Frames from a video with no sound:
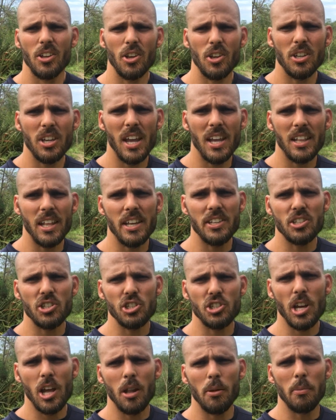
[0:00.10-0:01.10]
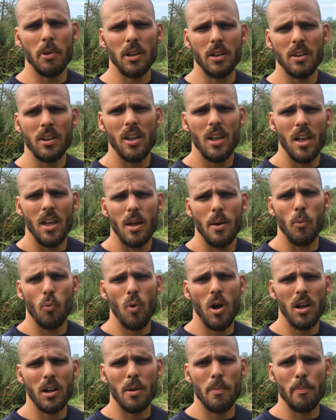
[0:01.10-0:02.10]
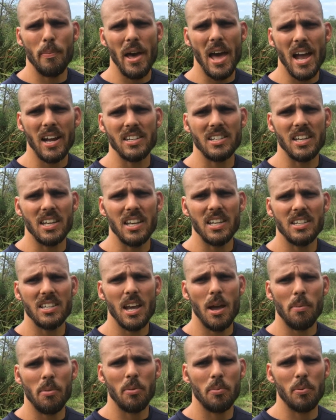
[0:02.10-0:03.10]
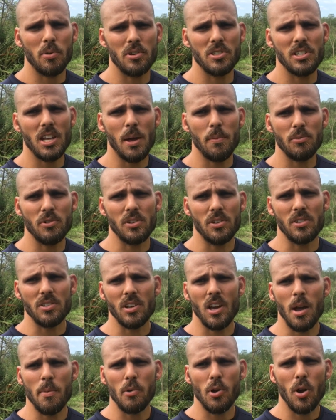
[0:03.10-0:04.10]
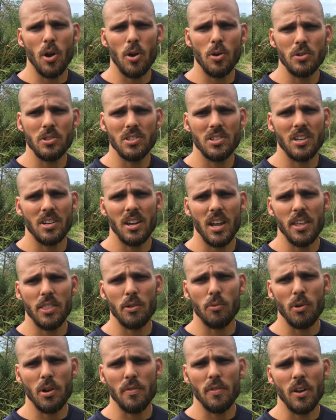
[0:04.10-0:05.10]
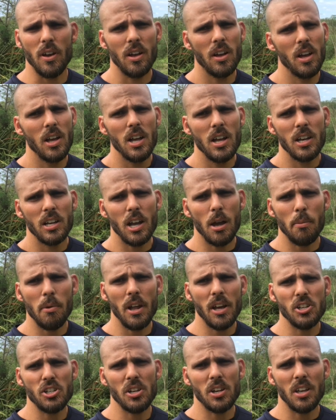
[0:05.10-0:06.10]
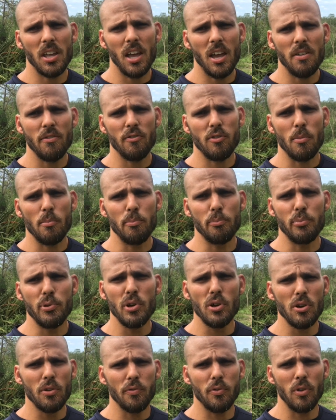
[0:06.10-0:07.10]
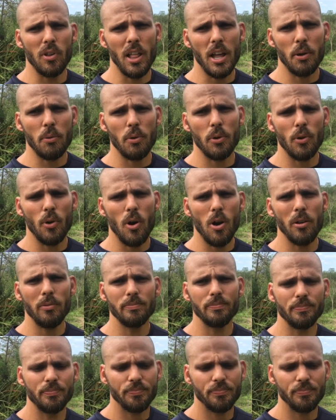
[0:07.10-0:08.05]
Good day, ladies and gentlemen. Welcome back to In-Depth Perceptions. I'm your host, Nathan Riva, coming at you again from beautiful Ecuador.